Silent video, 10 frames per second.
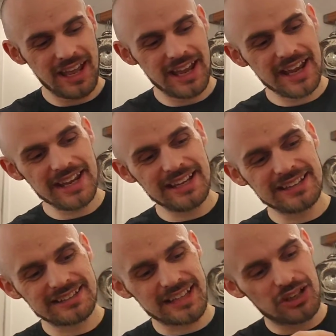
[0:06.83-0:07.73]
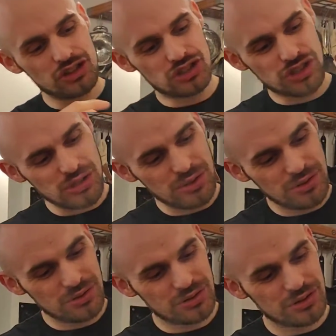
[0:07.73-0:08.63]
It is
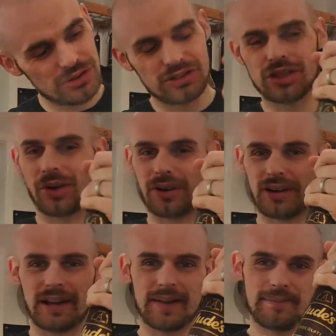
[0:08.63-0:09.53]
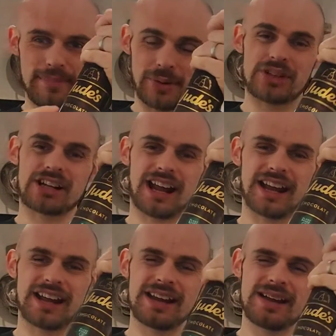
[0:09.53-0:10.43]
Jude's chocolate
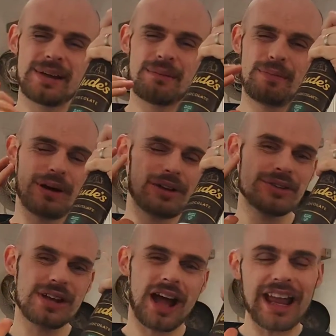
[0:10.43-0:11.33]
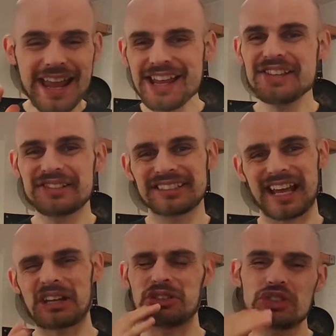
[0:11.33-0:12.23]
milkshake. But I hear you
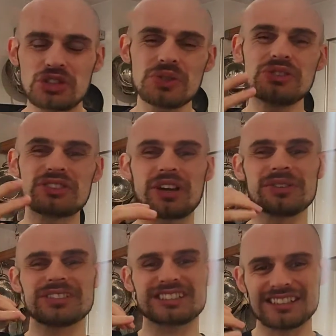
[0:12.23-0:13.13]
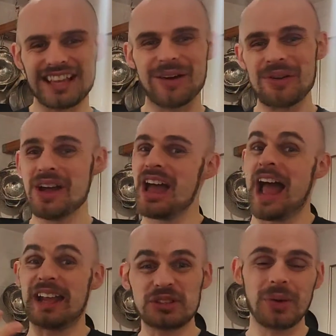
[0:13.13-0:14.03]
say, Jude's don't sell
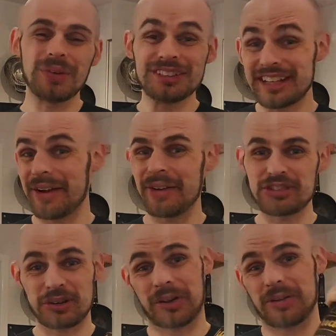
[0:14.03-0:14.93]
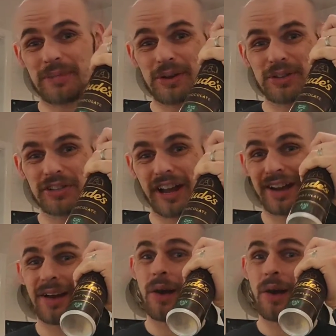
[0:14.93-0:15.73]
a non-dairy chocolate milkshake.